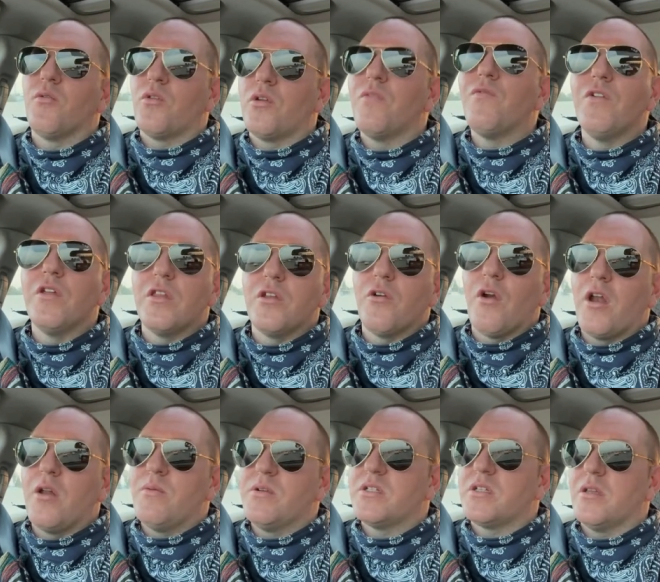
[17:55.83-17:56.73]
thing where you
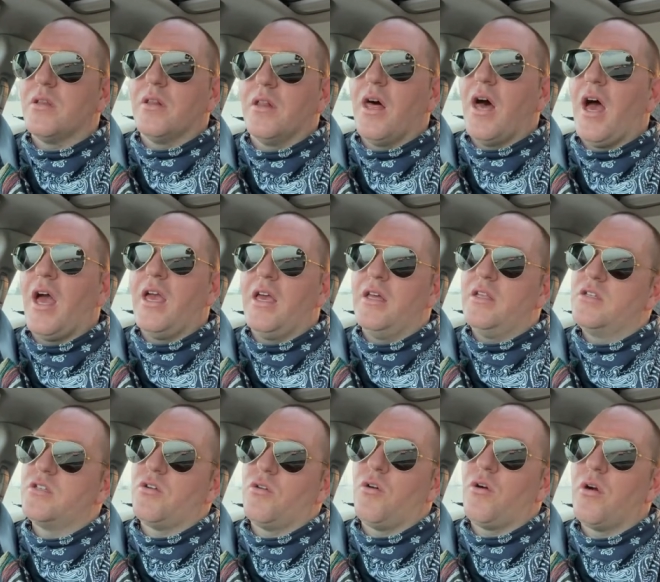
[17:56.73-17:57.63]
feed your enemies to the
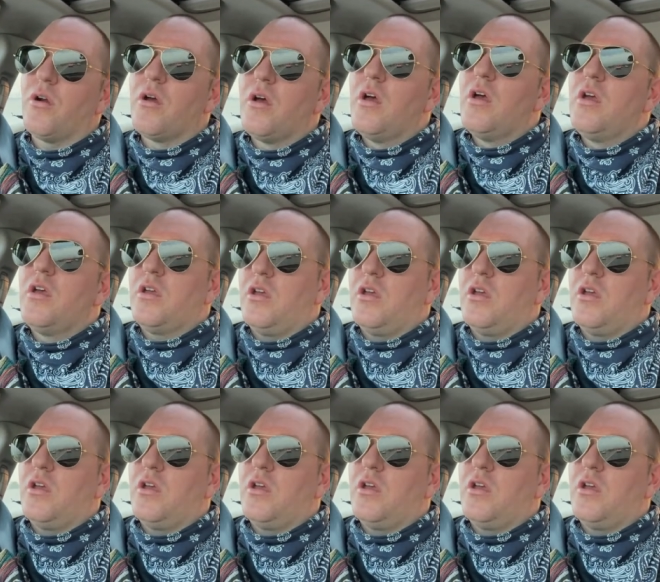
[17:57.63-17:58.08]
lions, or,